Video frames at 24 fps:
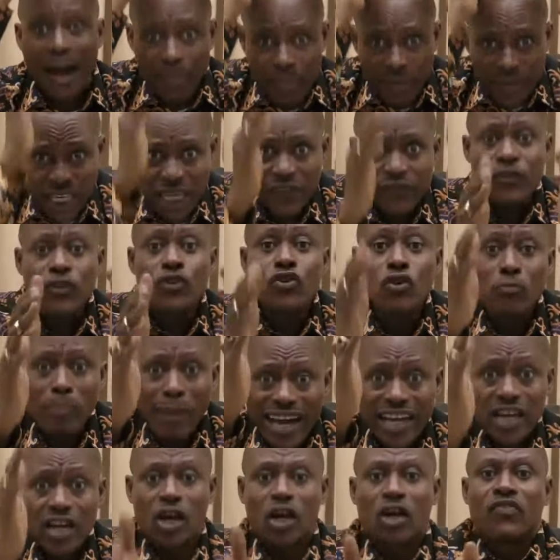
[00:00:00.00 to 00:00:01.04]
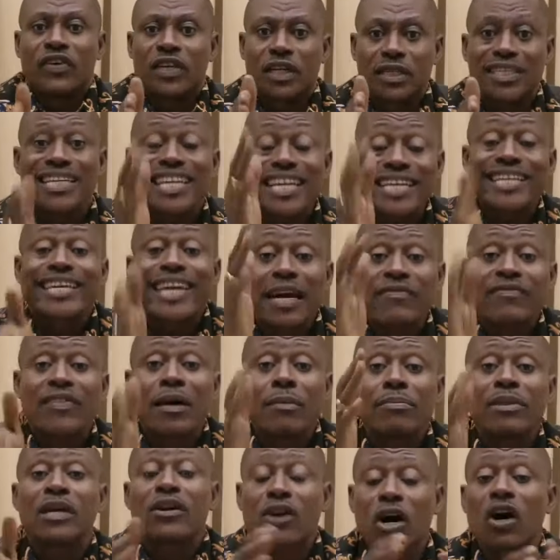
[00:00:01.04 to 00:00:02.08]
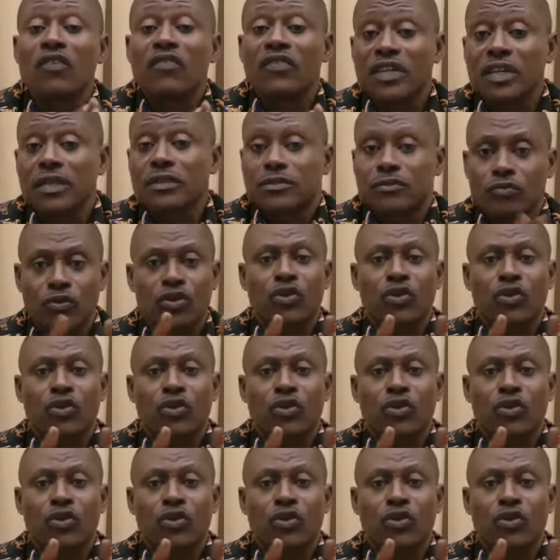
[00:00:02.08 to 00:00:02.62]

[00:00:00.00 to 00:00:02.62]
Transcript: I'm giving you my covenant. He gave them the covenant.